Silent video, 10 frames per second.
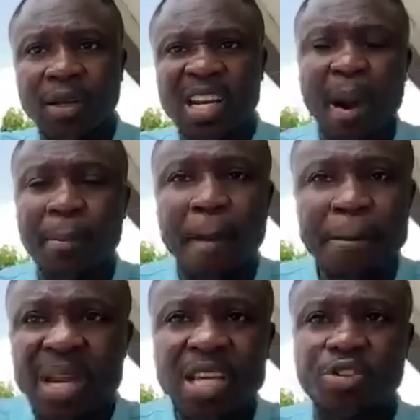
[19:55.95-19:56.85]
number
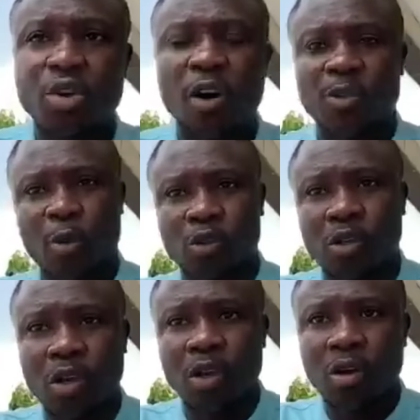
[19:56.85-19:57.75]
Ministry of Sports.
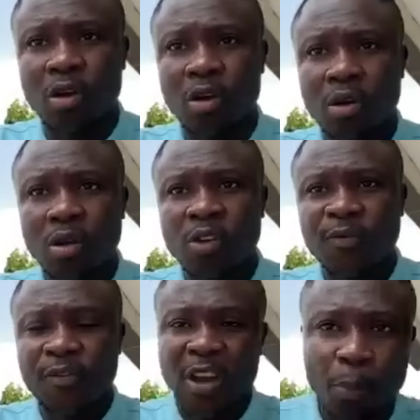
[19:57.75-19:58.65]

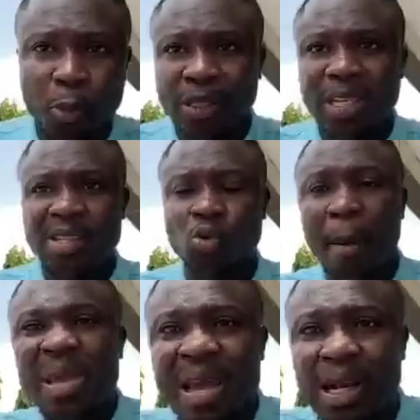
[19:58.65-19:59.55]
Pastor Porter's $1
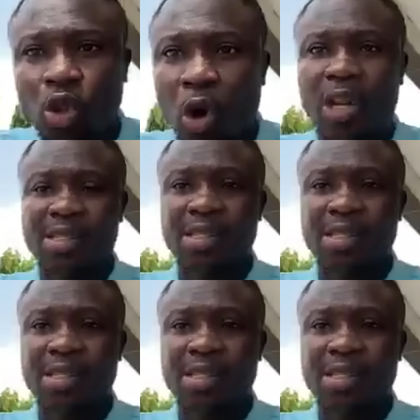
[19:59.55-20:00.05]
million, $2